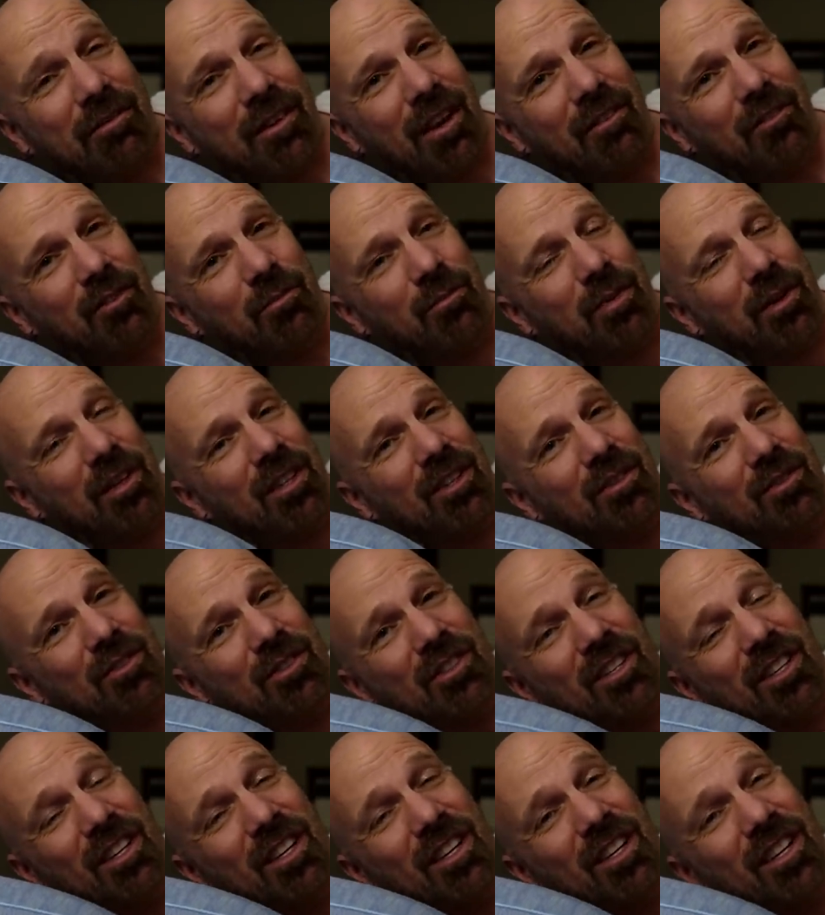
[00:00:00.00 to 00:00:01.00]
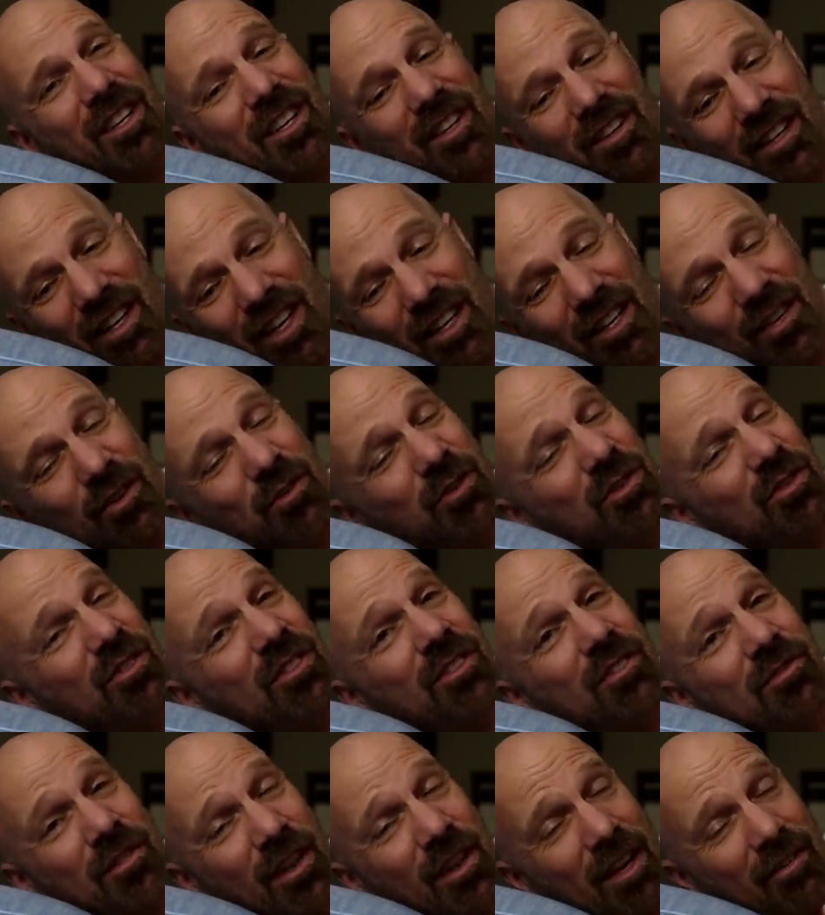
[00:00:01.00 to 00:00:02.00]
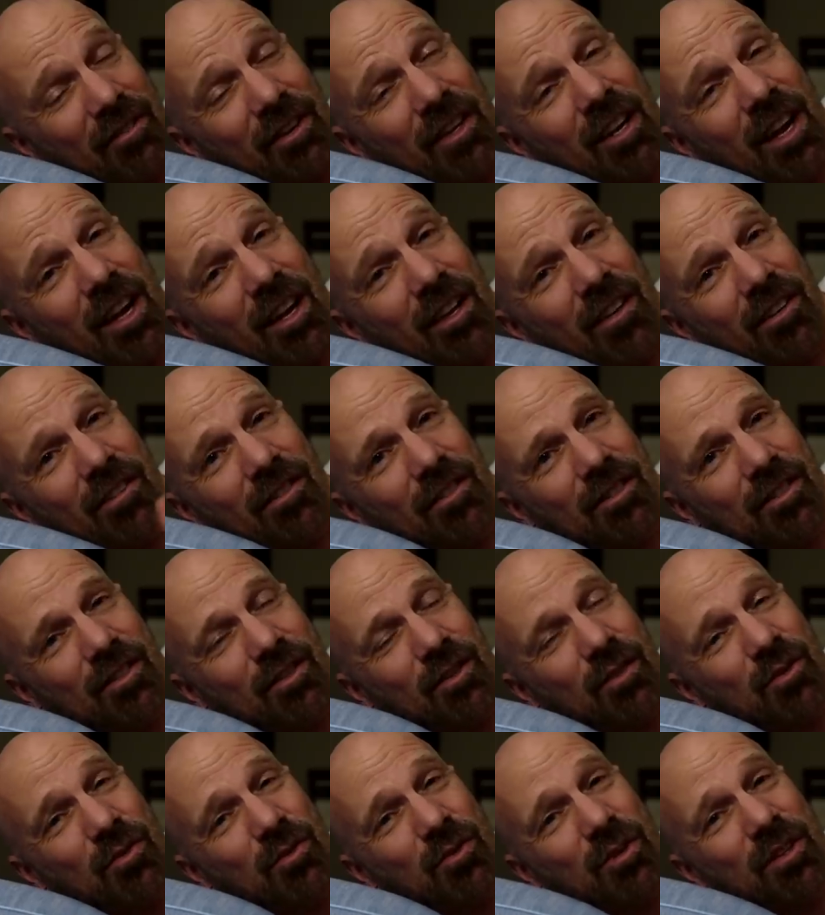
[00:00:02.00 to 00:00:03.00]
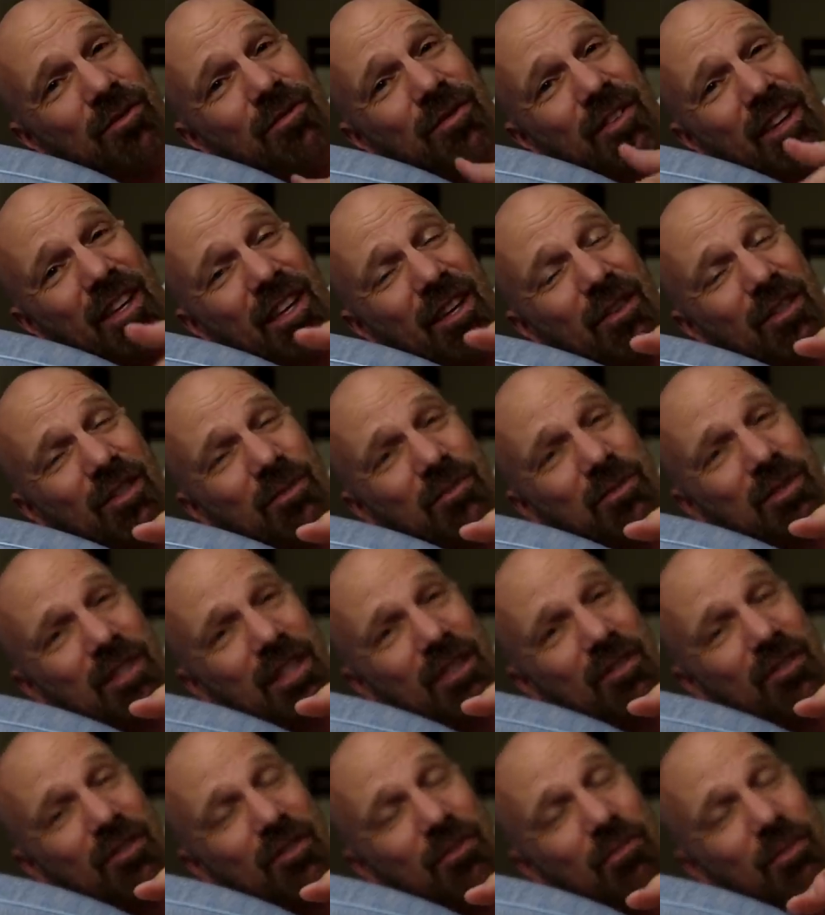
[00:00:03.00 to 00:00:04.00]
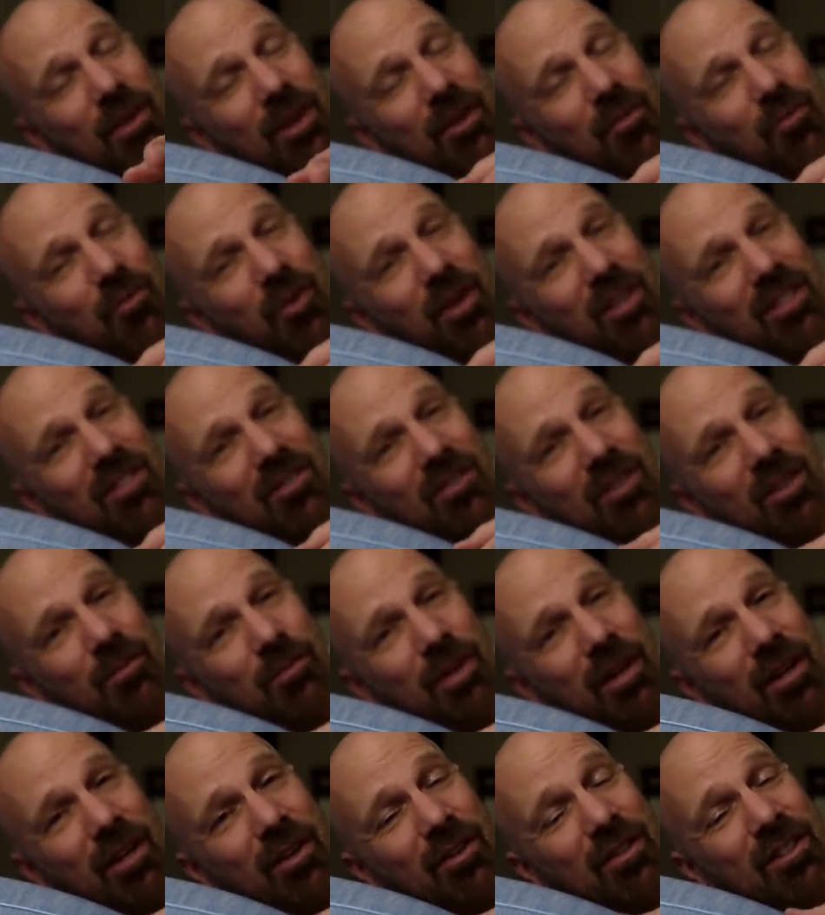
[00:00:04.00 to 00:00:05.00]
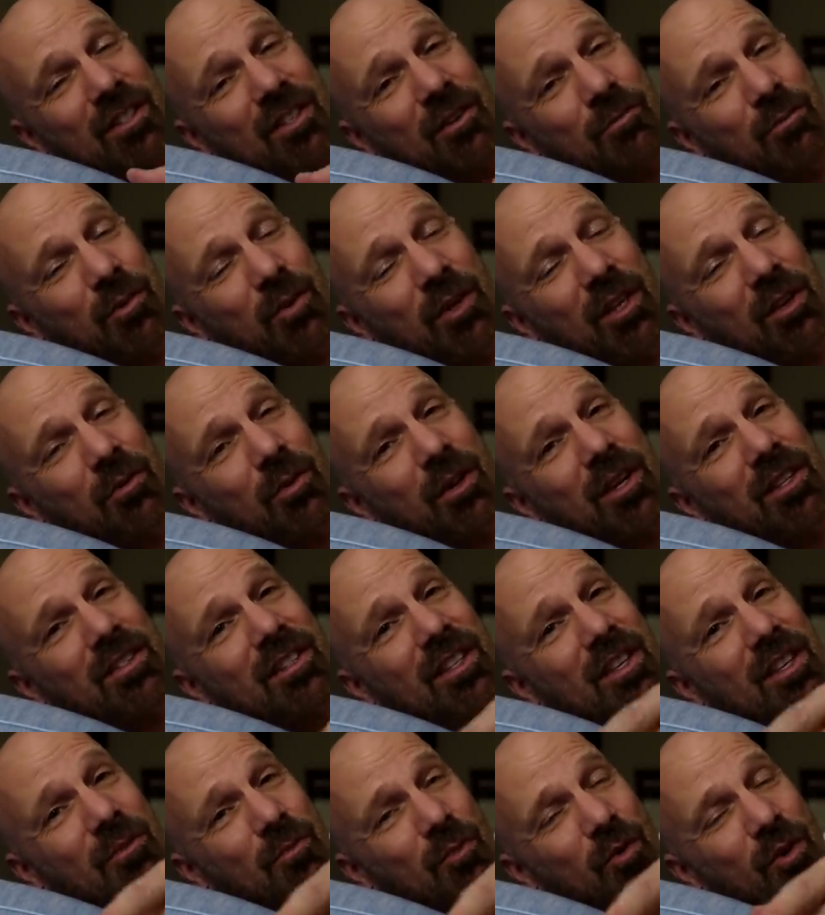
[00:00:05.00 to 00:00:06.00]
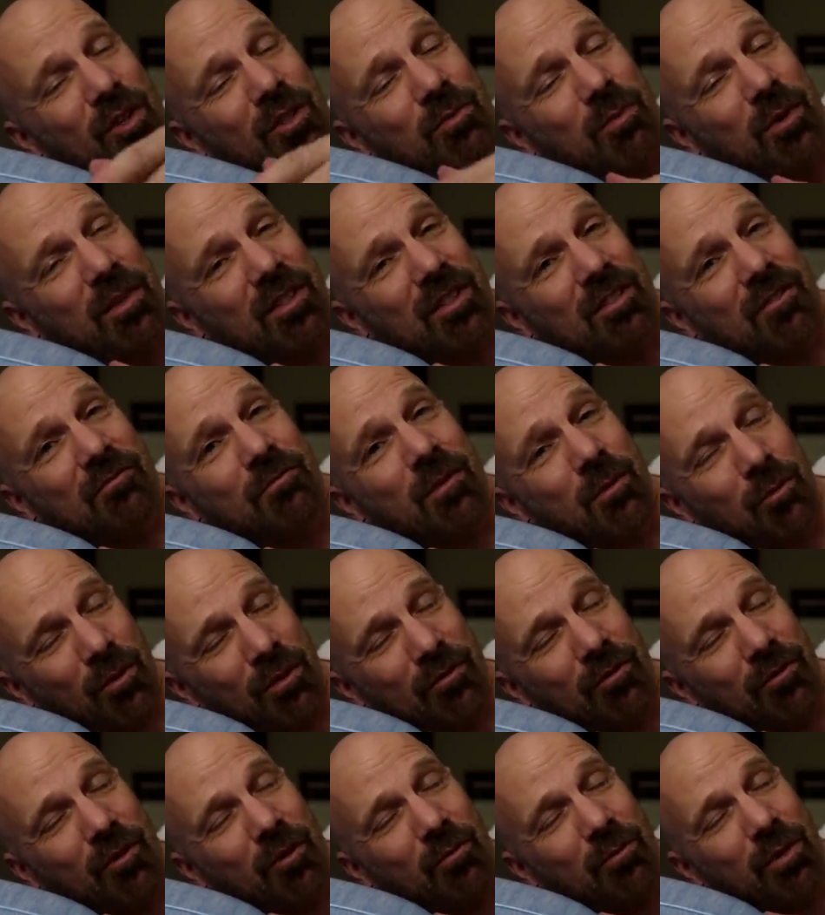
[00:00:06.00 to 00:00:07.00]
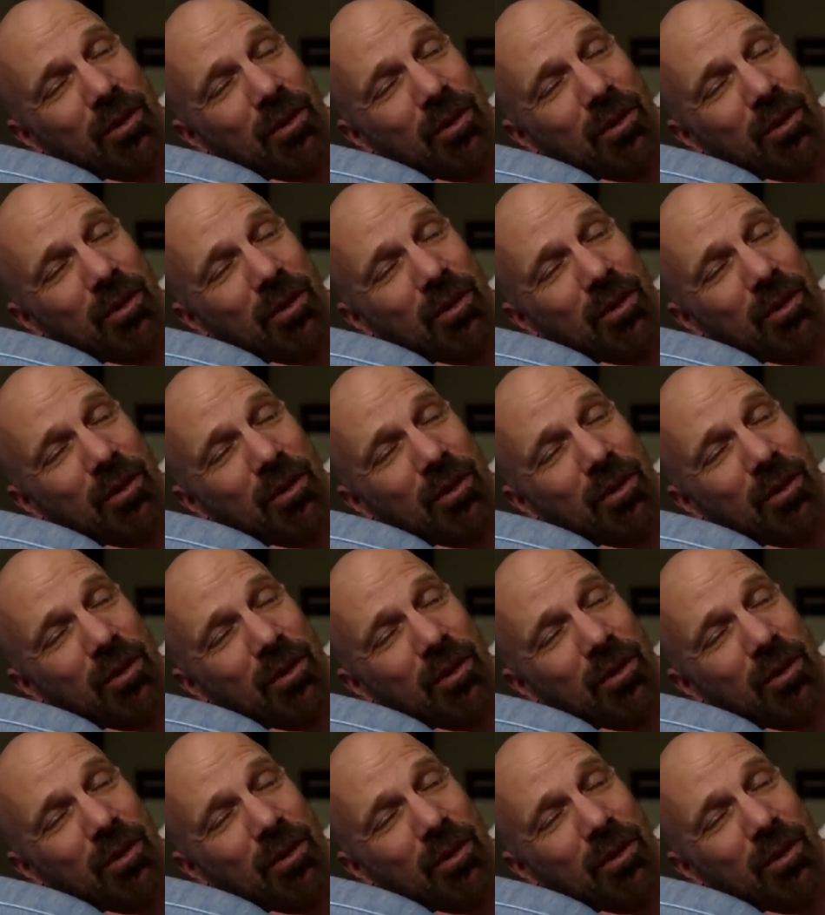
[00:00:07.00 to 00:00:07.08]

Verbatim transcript: favorite pillows that I use every day. So here's some scenes from my original comparison of Beautyrest and a more expensive memory foam